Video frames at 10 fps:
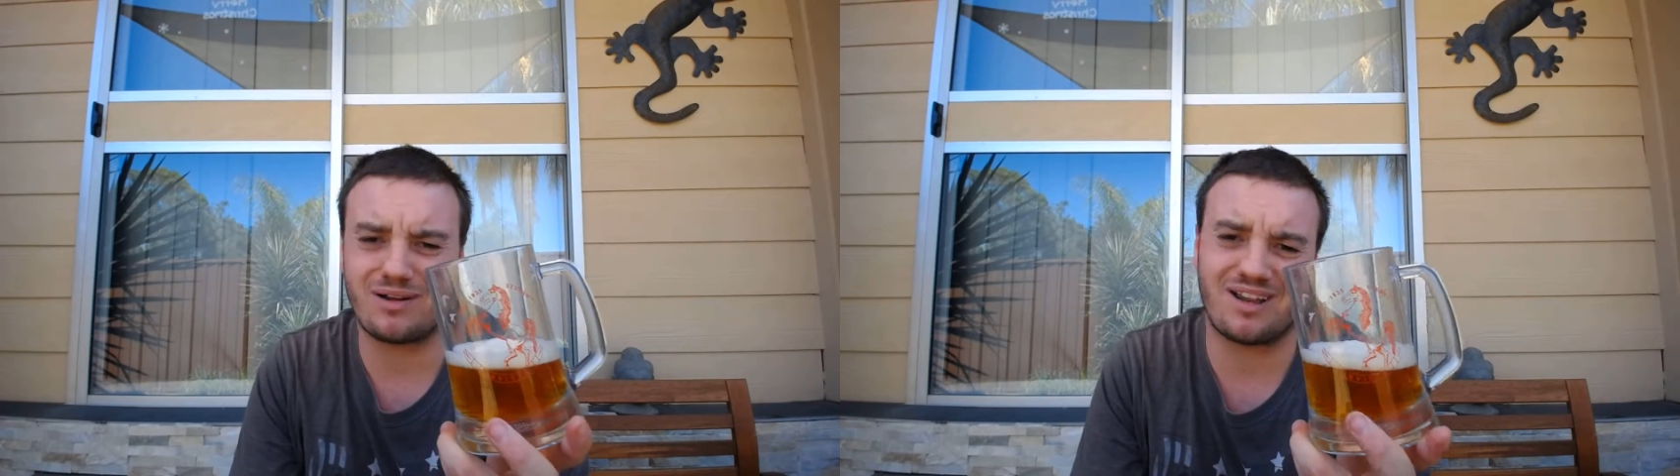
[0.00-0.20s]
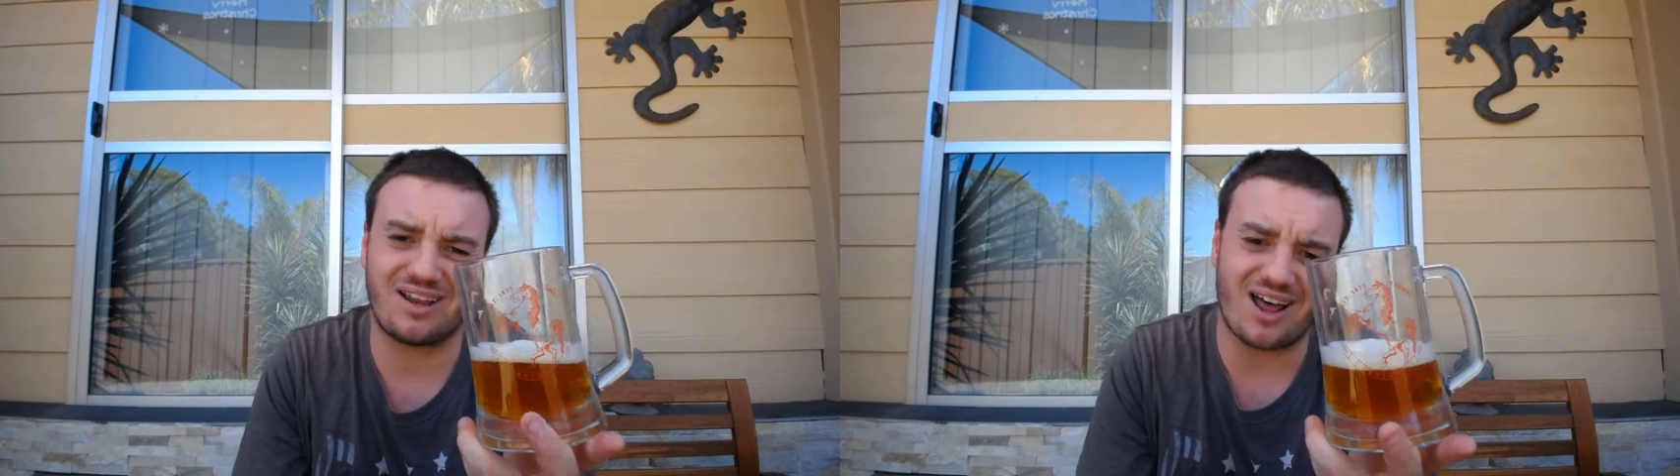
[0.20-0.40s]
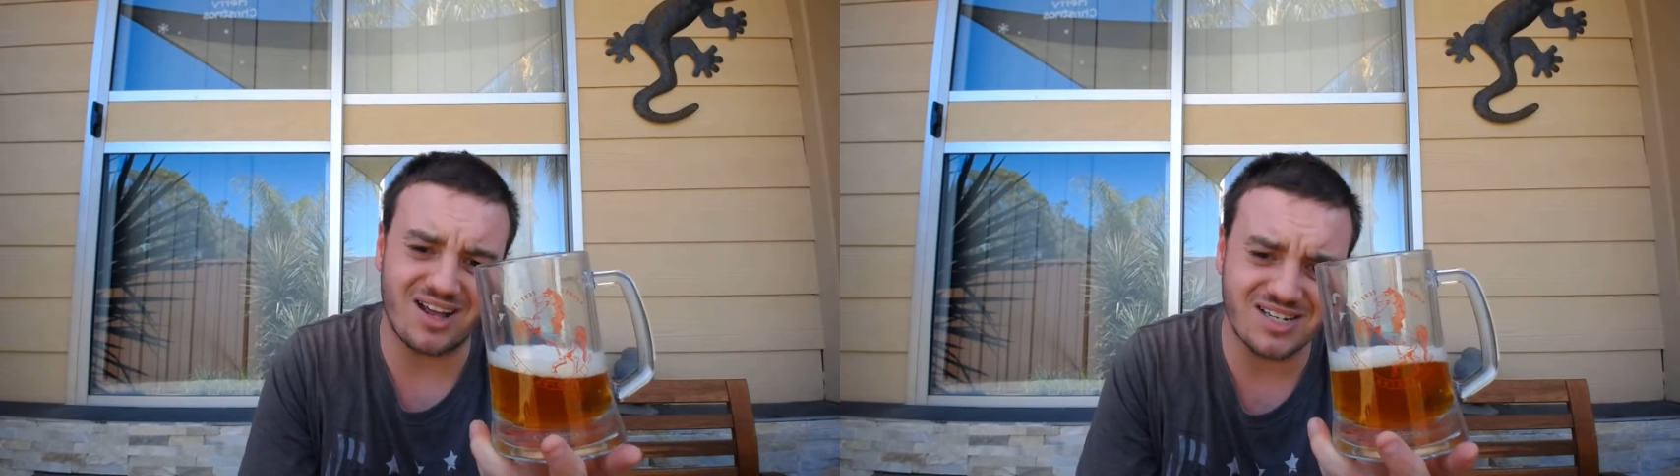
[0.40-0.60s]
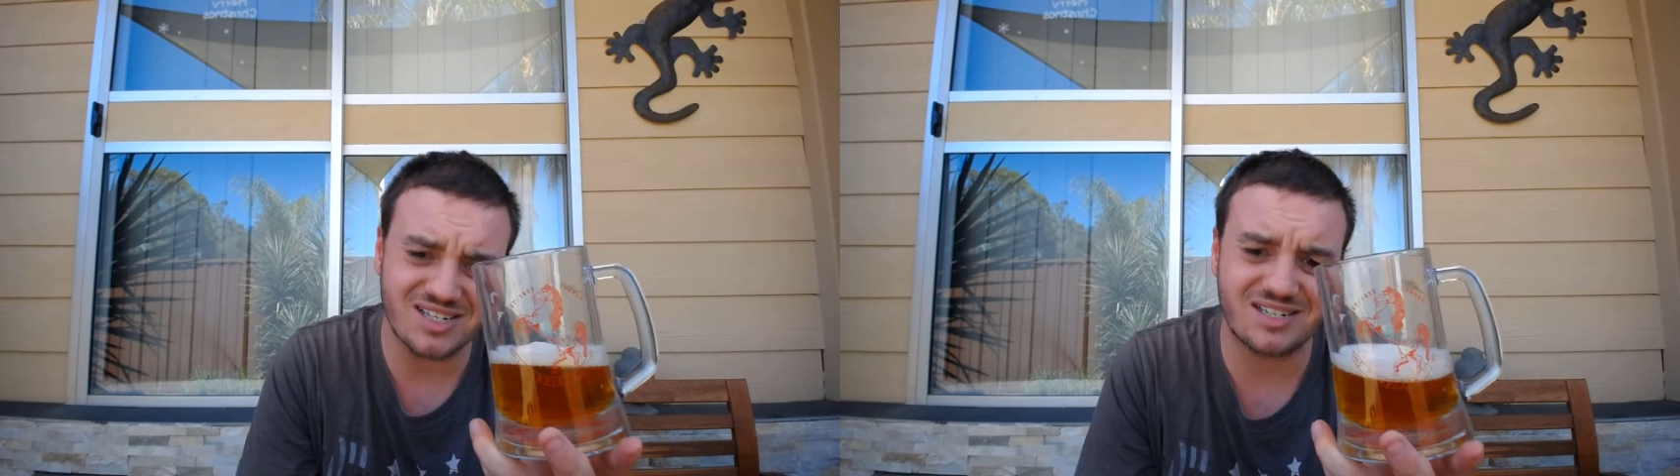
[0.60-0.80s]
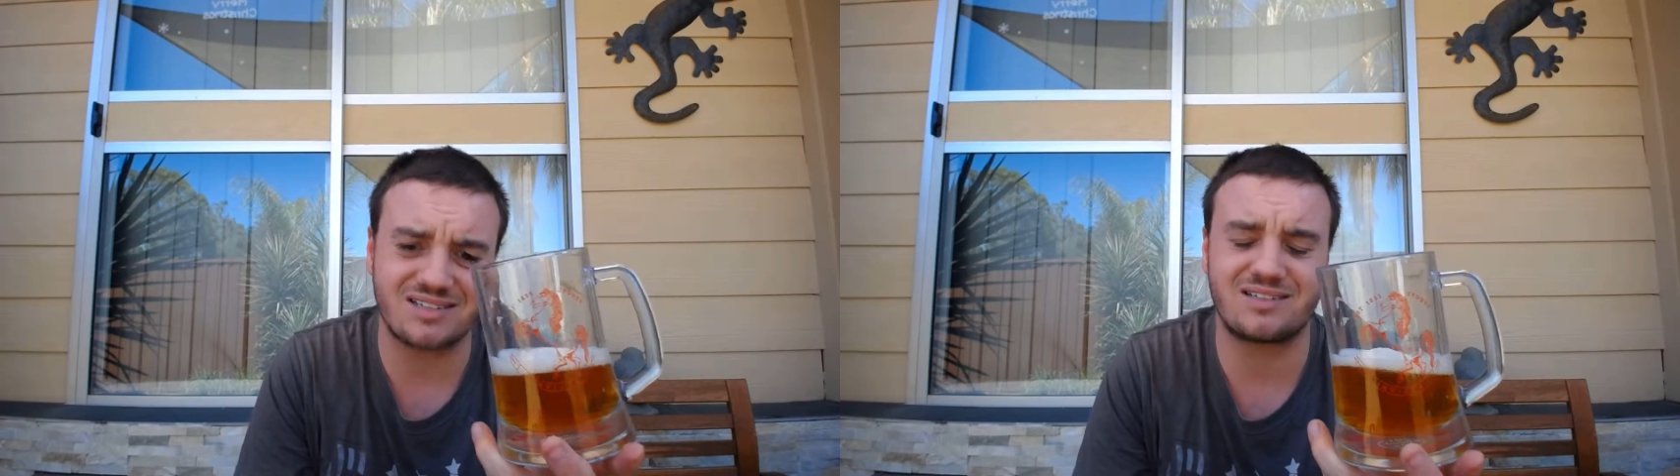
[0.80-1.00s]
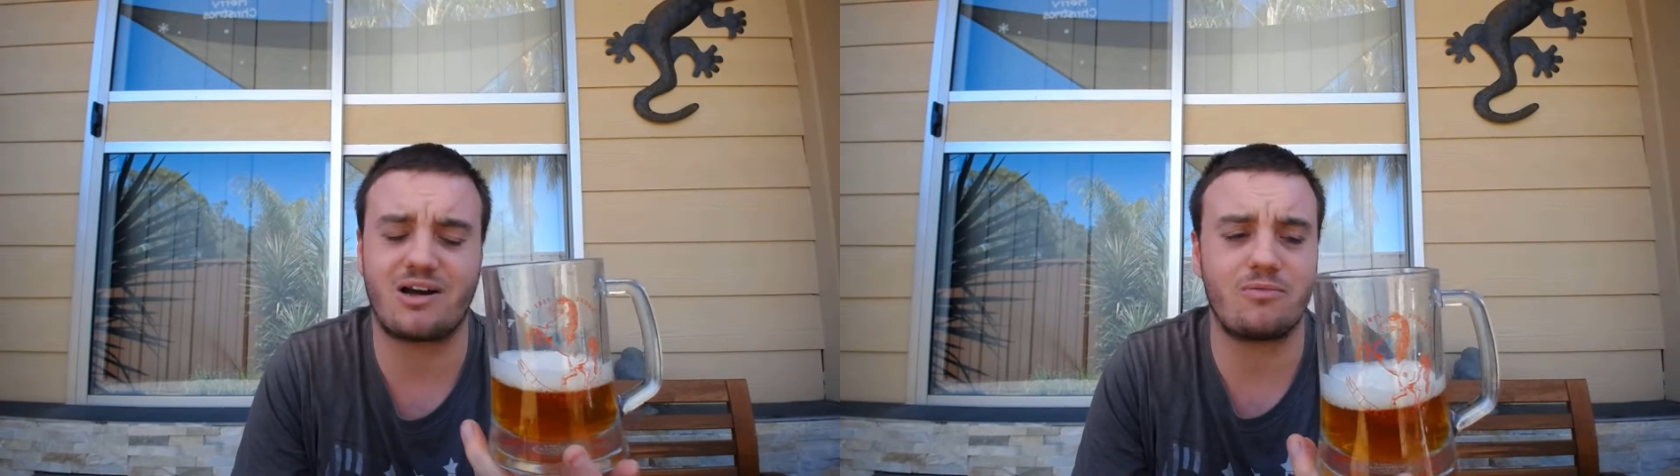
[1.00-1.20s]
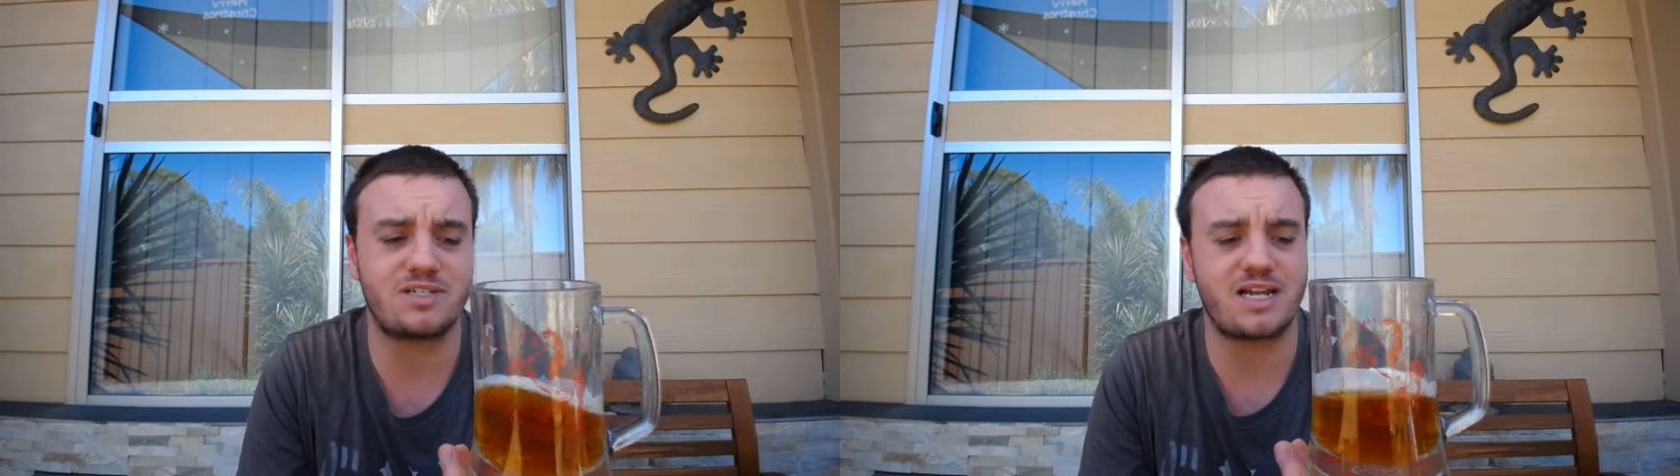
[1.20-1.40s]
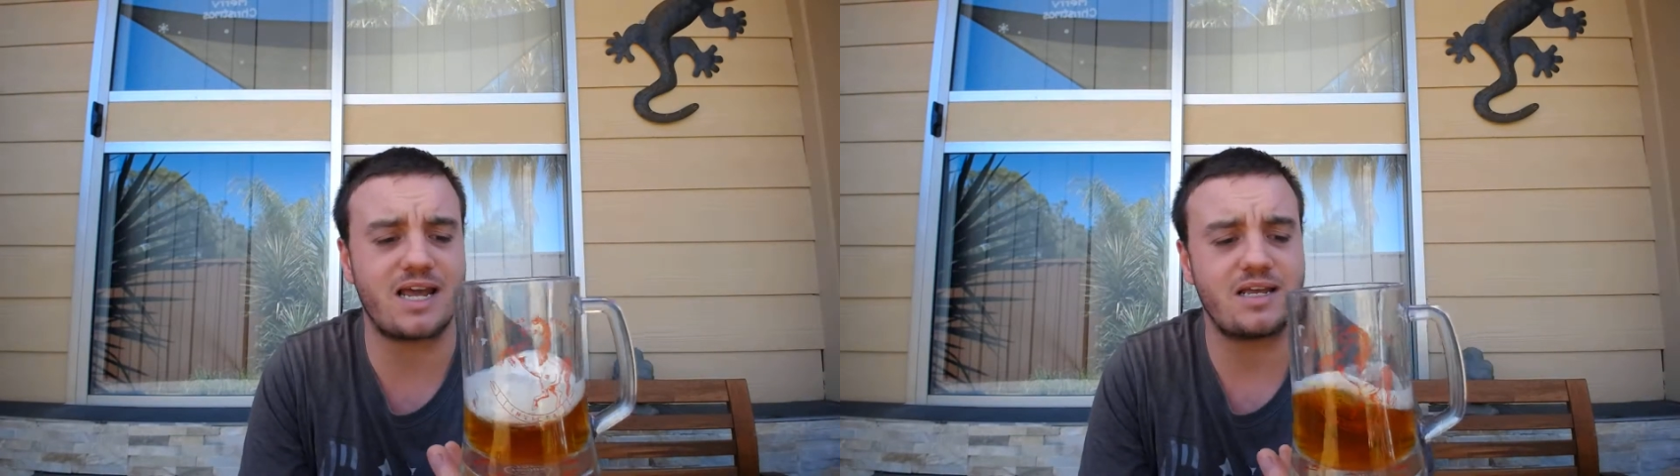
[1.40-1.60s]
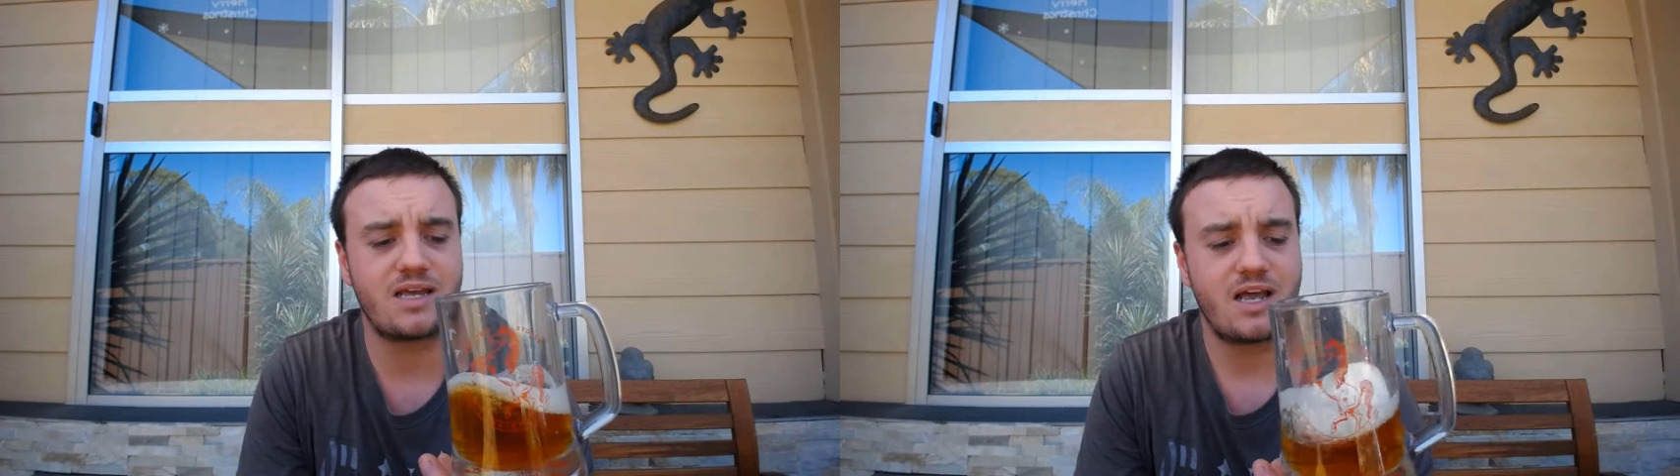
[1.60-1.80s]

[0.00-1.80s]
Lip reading: I would say.